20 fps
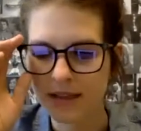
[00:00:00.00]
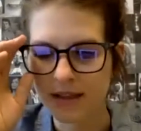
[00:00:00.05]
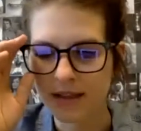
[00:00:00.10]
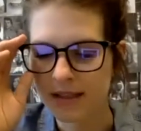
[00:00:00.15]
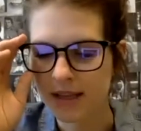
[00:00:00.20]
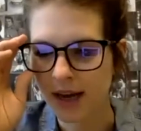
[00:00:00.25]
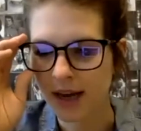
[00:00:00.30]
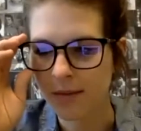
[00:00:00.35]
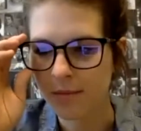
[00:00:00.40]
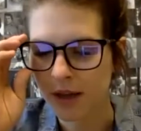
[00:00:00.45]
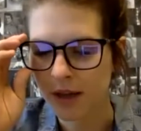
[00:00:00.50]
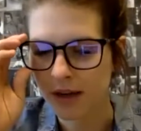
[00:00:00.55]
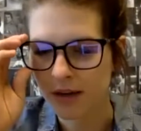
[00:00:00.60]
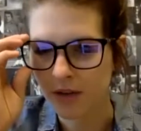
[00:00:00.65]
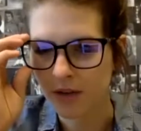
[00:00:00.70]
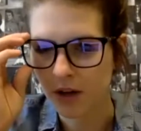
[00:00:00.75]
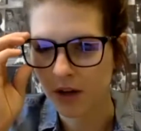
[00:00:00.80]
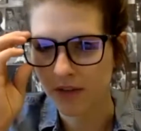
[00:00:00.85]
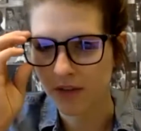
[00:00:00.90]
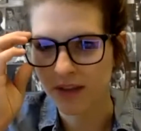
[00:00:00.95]
the timeline of
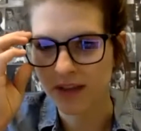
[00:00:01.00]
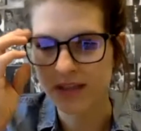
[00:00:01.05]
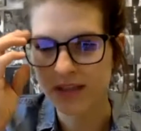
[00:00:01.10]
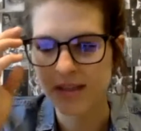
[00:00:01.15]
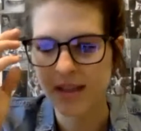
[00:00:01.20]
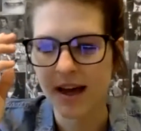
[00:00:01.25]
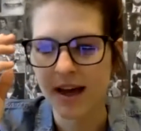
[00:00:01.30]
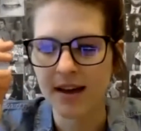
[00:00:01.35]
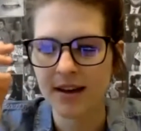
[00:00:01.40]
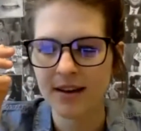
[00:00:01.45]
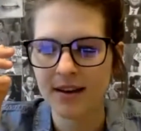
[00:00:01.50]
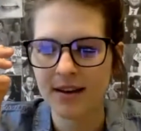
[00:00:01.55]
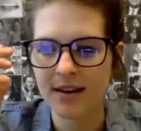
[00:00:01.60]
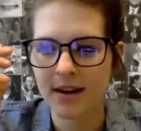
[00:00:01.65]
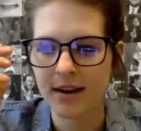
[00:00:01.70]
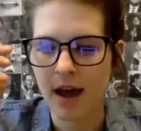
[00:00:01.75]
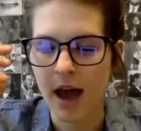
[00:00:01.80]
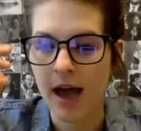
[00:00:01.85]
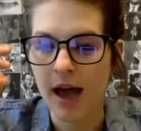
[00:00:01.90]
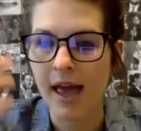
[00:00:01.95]
all of this, that
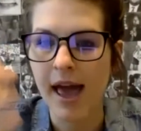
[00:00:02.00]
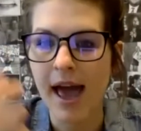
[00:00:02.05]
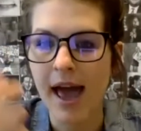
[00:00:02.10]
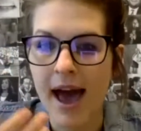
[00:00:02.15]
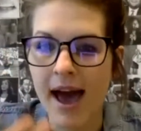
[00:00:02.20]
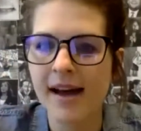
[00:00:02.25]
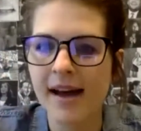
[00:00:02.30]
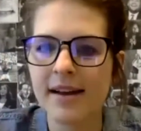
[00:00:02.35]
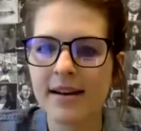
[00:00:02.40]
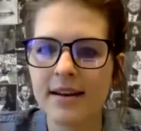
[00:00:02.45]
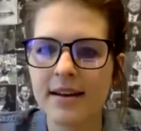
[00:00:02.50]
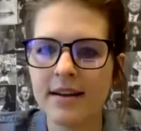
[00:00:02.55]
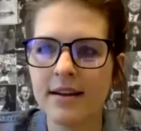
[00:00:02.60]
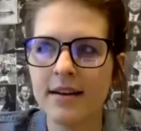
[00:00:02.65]
I had